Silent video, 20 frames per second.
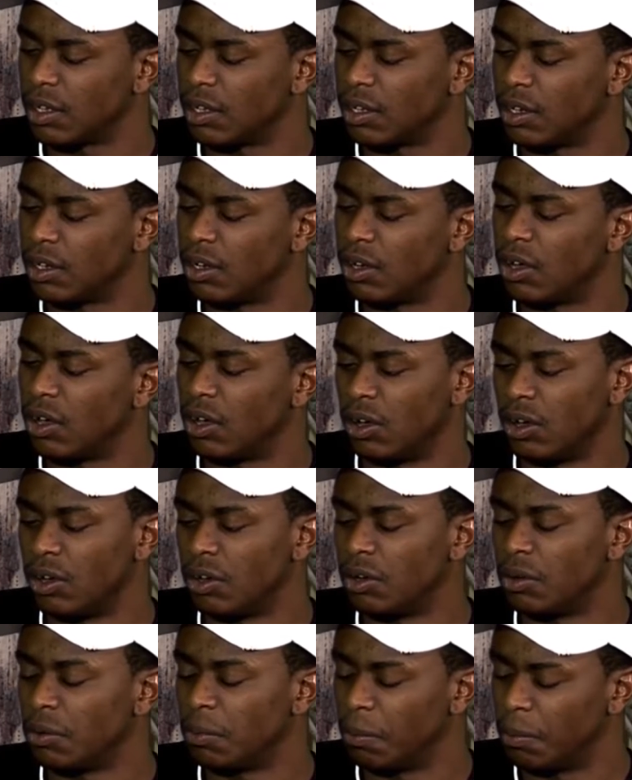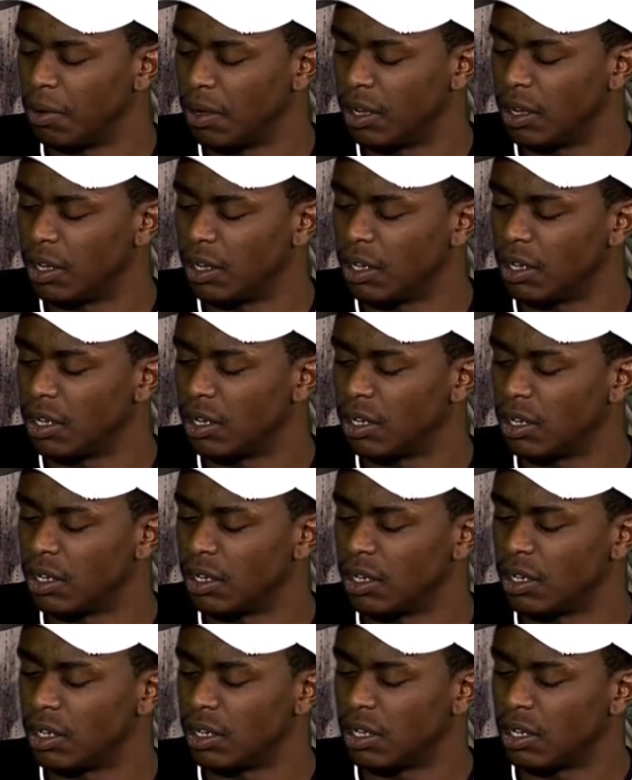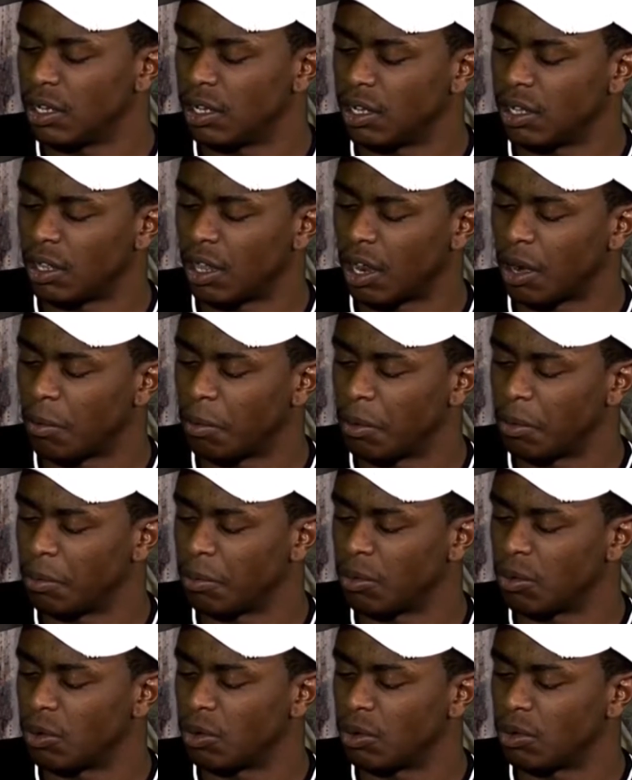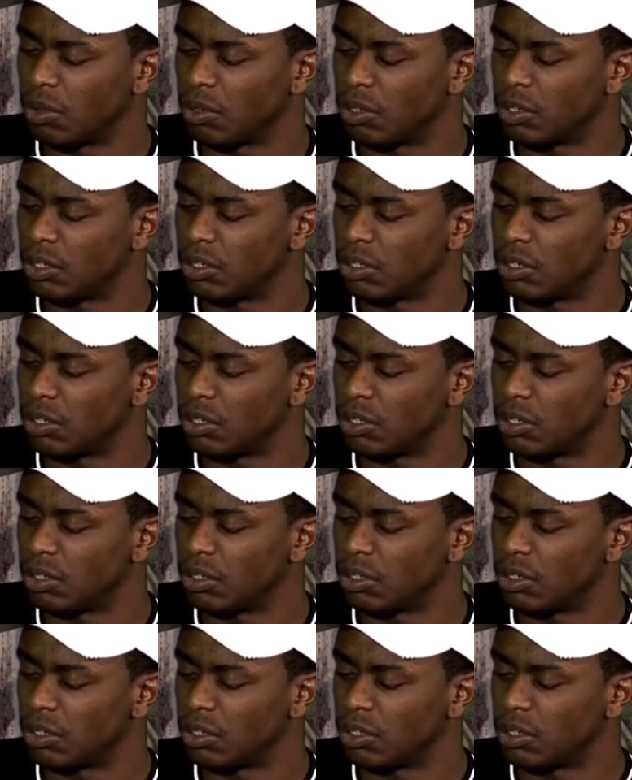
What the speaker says: No, but a lot of people.